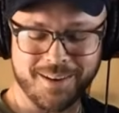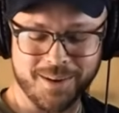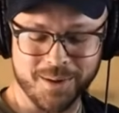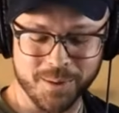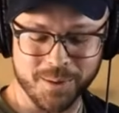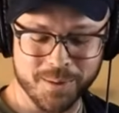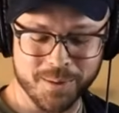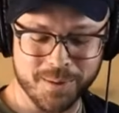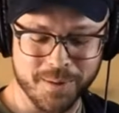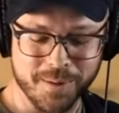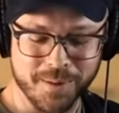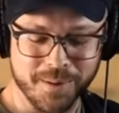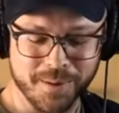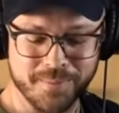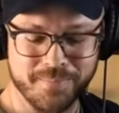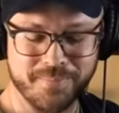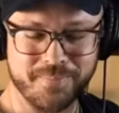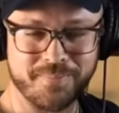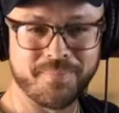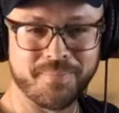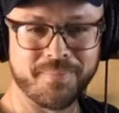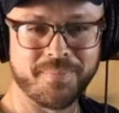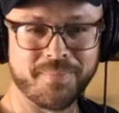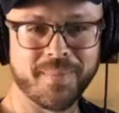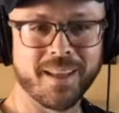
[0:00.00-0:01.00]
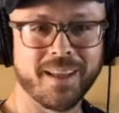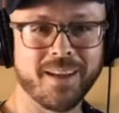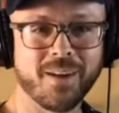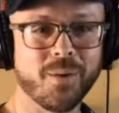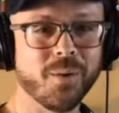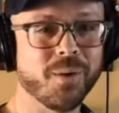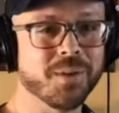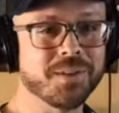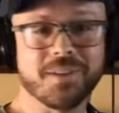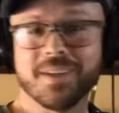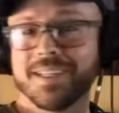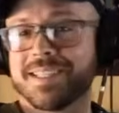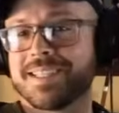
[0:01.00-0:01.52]
Cool.
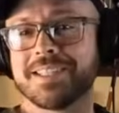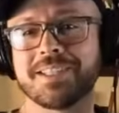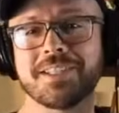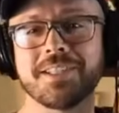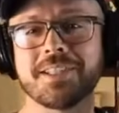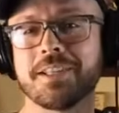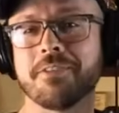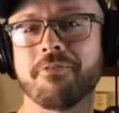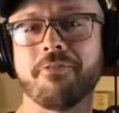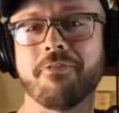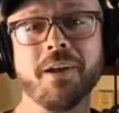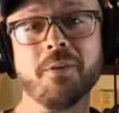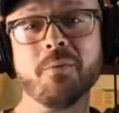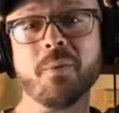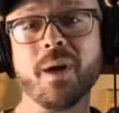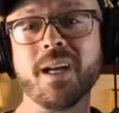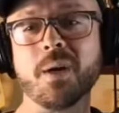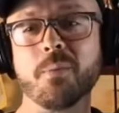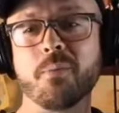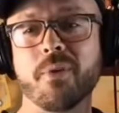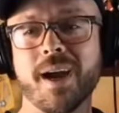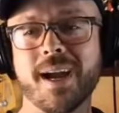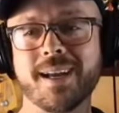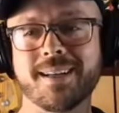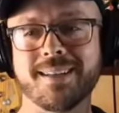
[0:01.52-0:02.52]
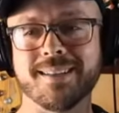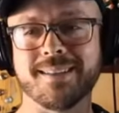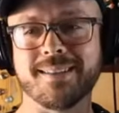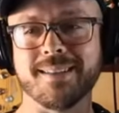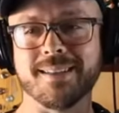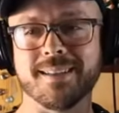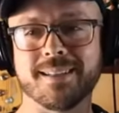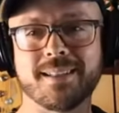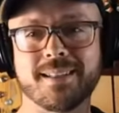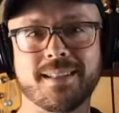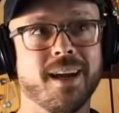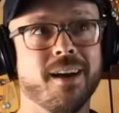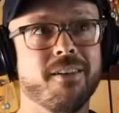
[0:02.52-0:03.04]
Cool. So this is just a fun way to practice
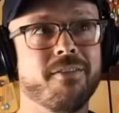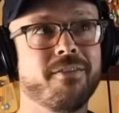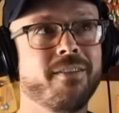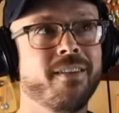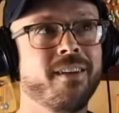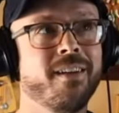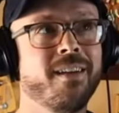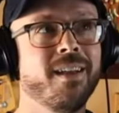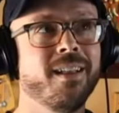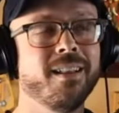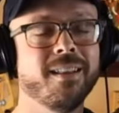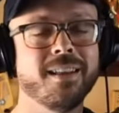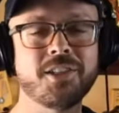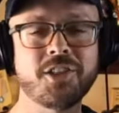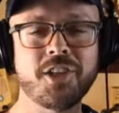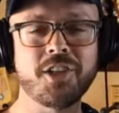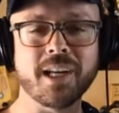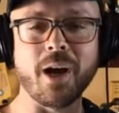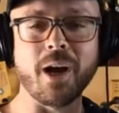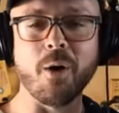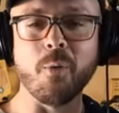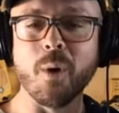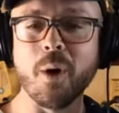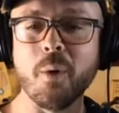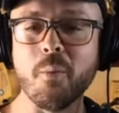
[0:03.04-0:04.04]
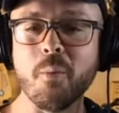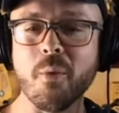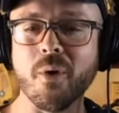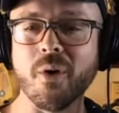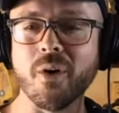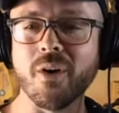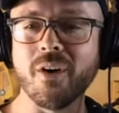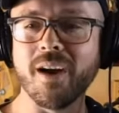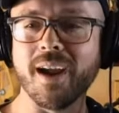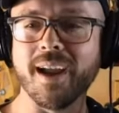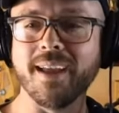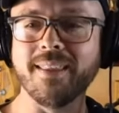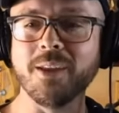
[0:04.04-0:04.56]
this stuff. Let's check out one
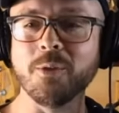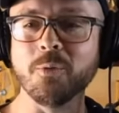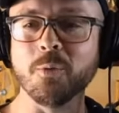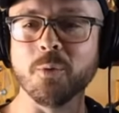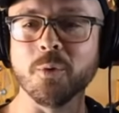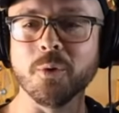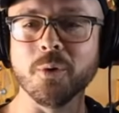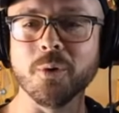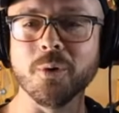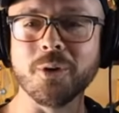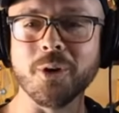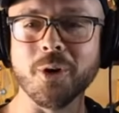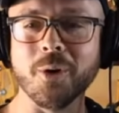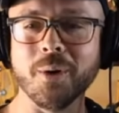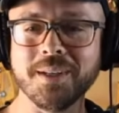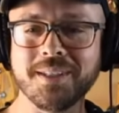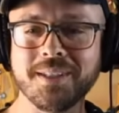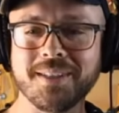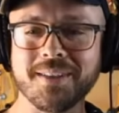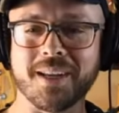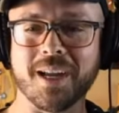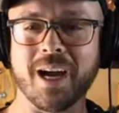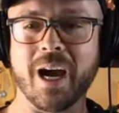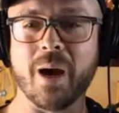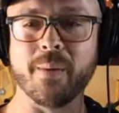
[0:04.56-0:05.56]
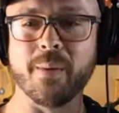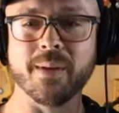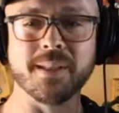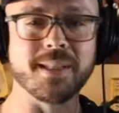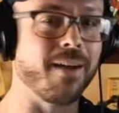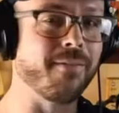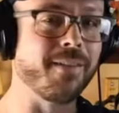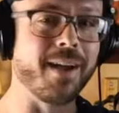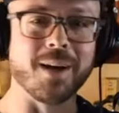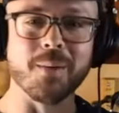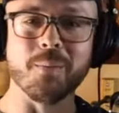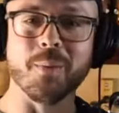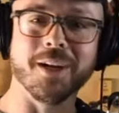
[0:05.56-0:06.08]
more, and then we'll go into the comments.
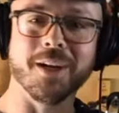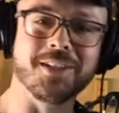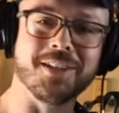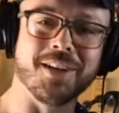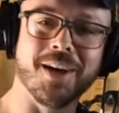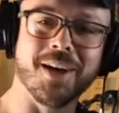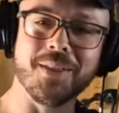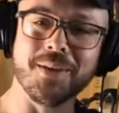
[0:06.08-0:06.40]
I've got a bunch of